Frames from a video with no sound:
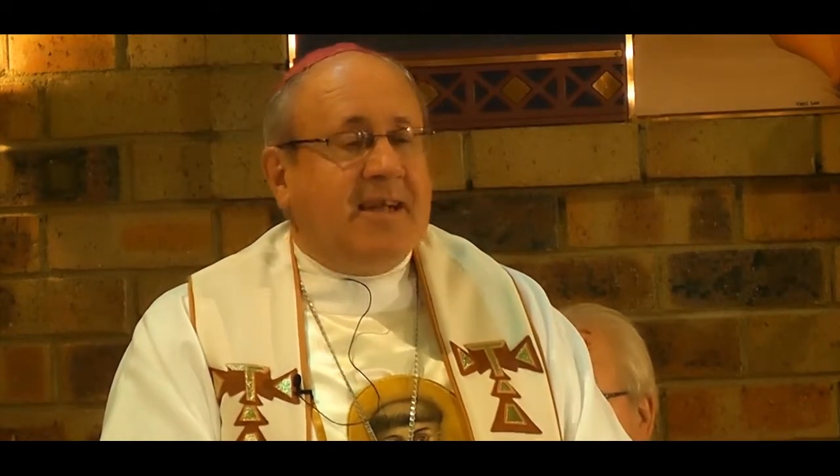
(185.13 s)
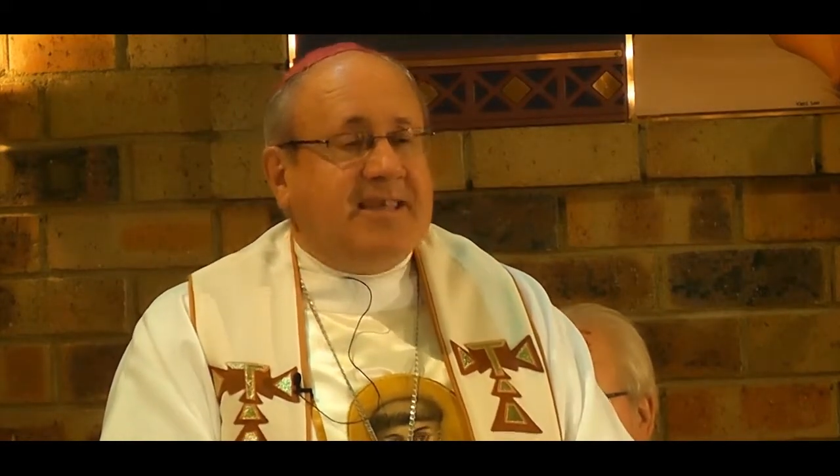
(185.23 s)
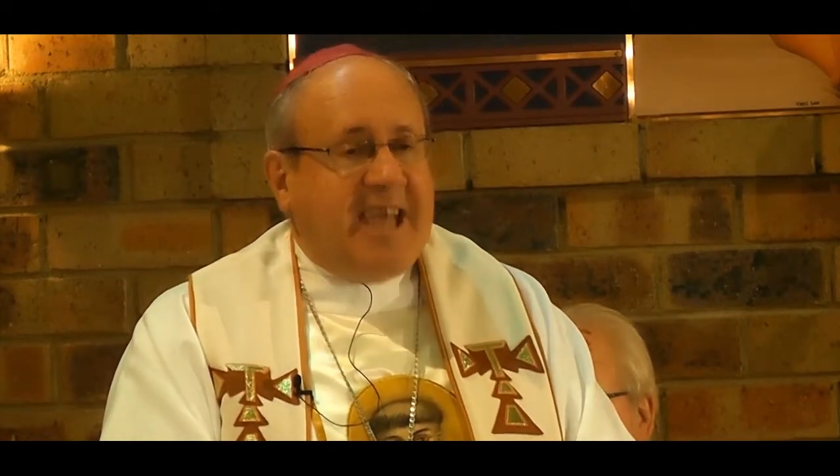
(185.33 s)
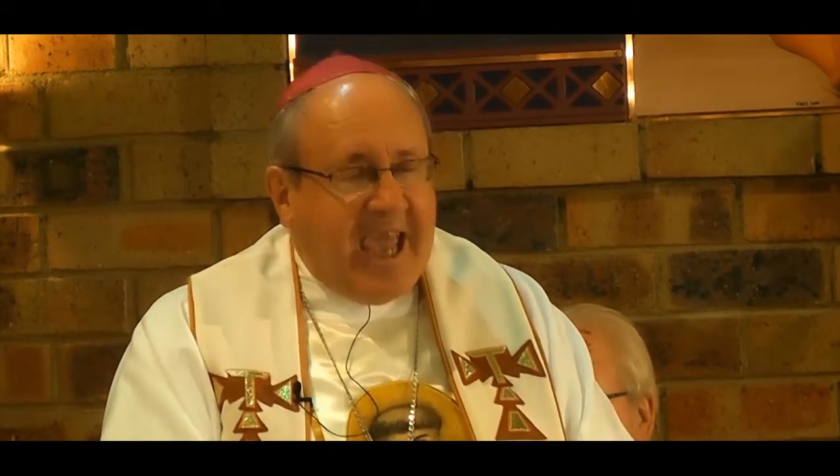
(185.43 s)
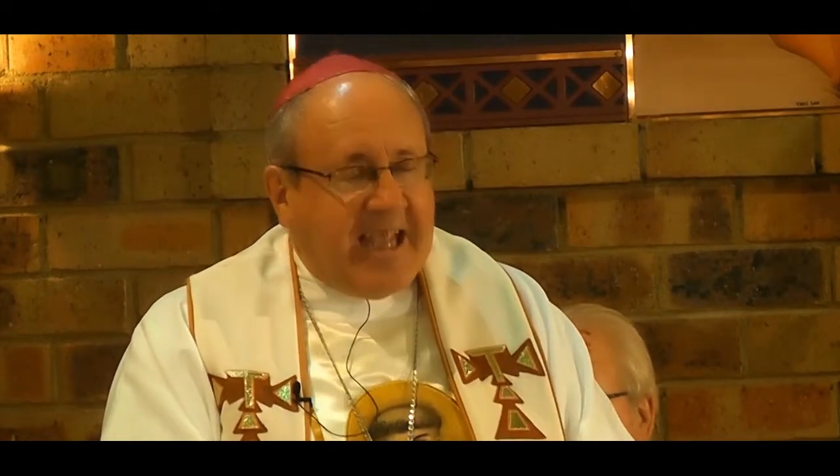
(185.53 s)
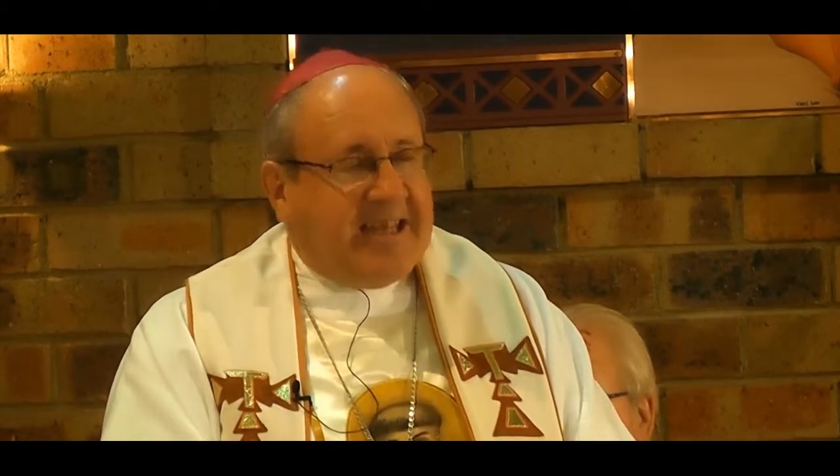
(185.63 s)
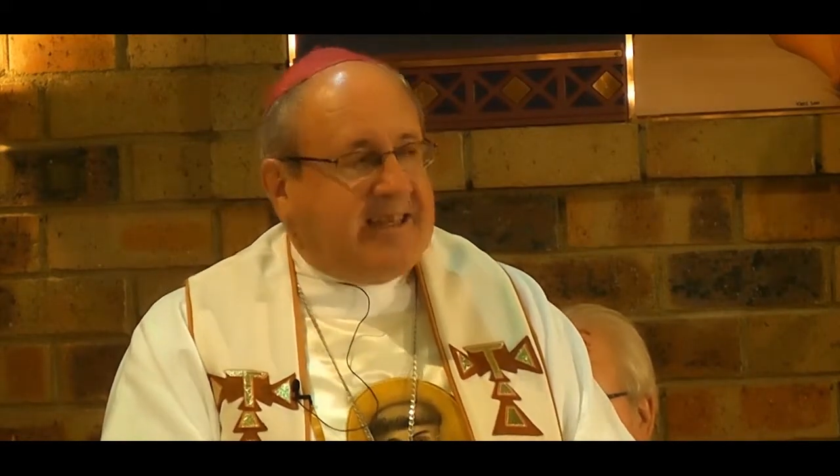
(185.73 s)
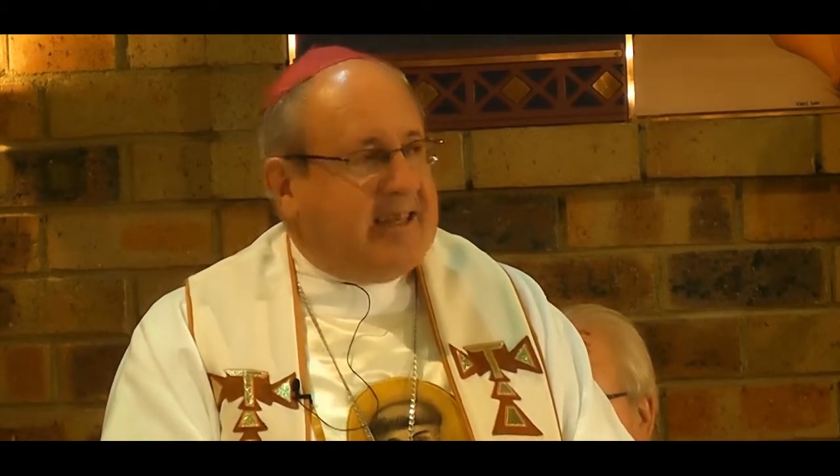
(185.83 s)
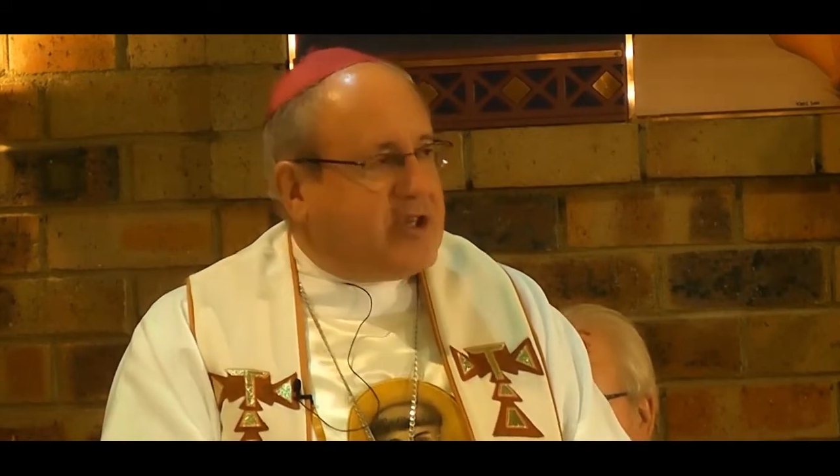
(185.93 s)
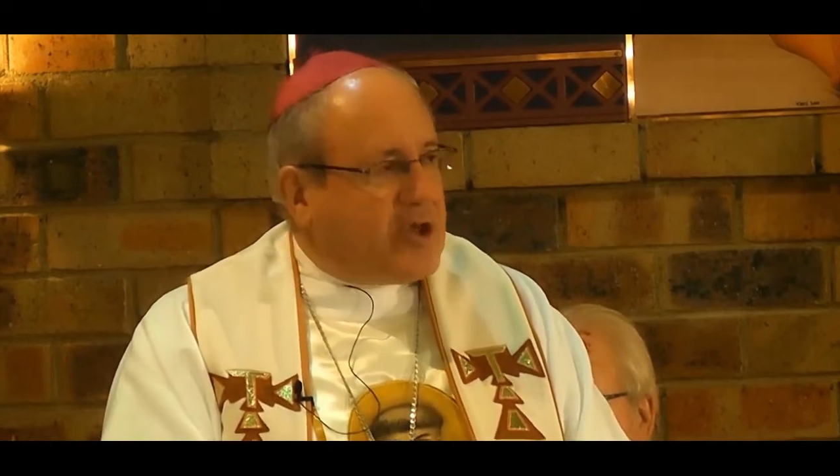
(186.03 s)
dead in
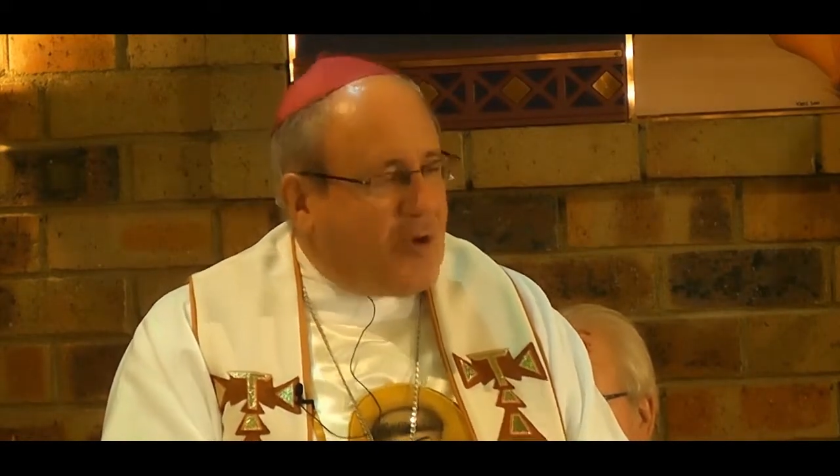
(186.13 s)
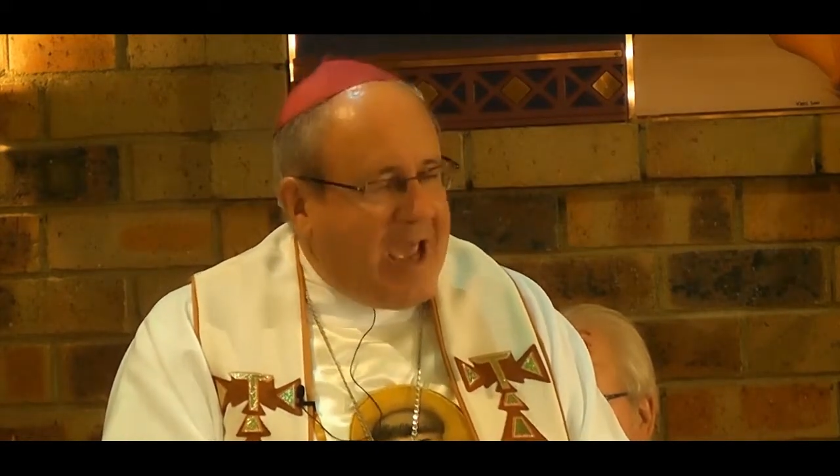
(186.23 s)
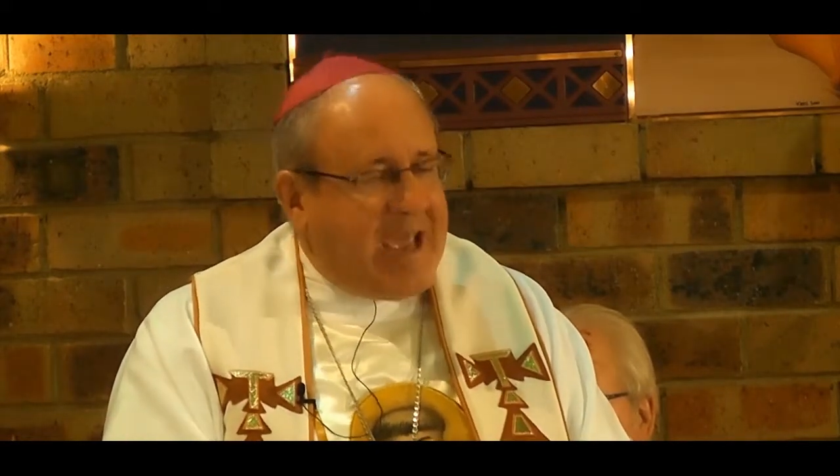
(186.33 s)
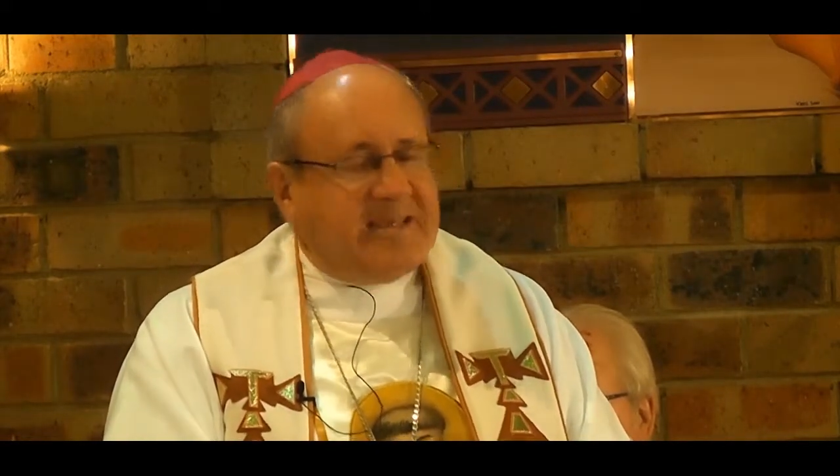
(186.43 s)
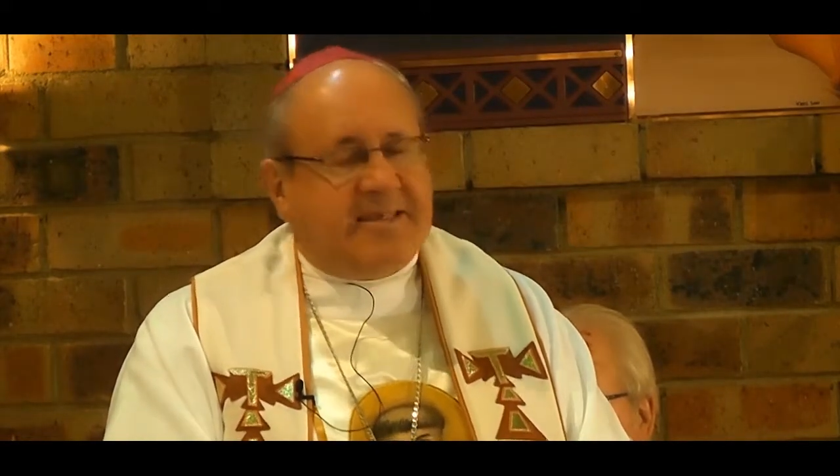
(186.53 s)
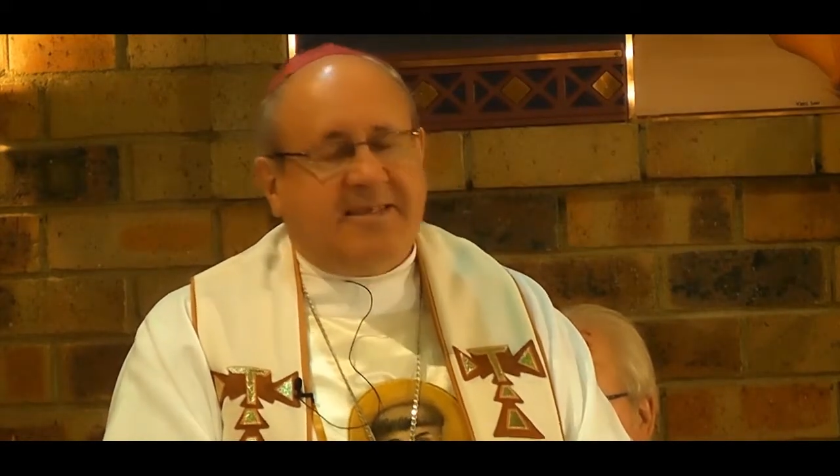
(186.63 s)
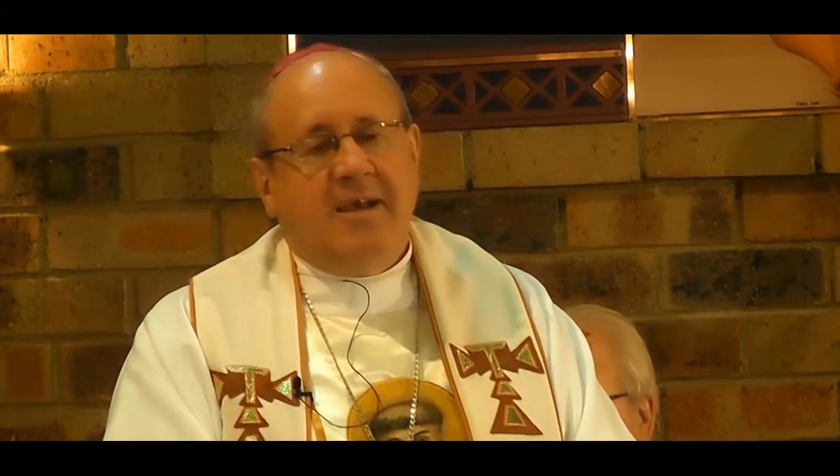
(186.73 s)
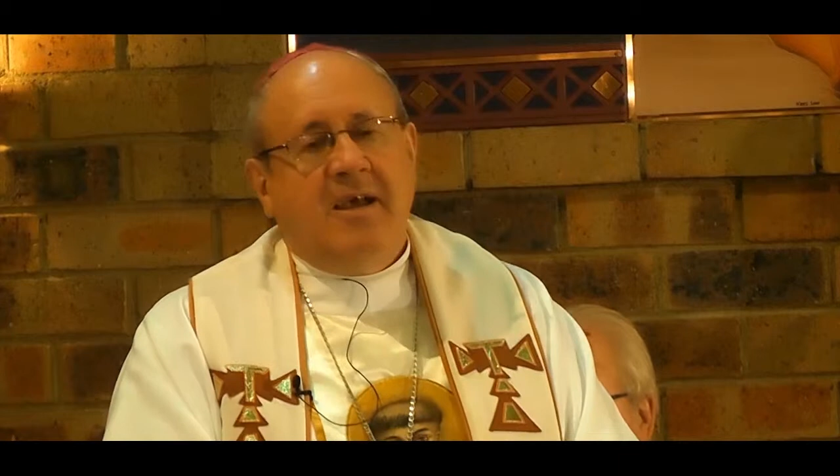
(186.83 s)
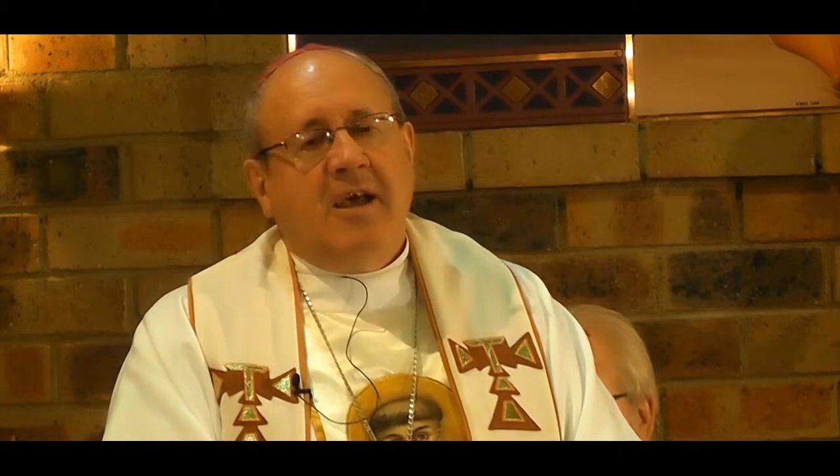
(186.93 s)
disgrace,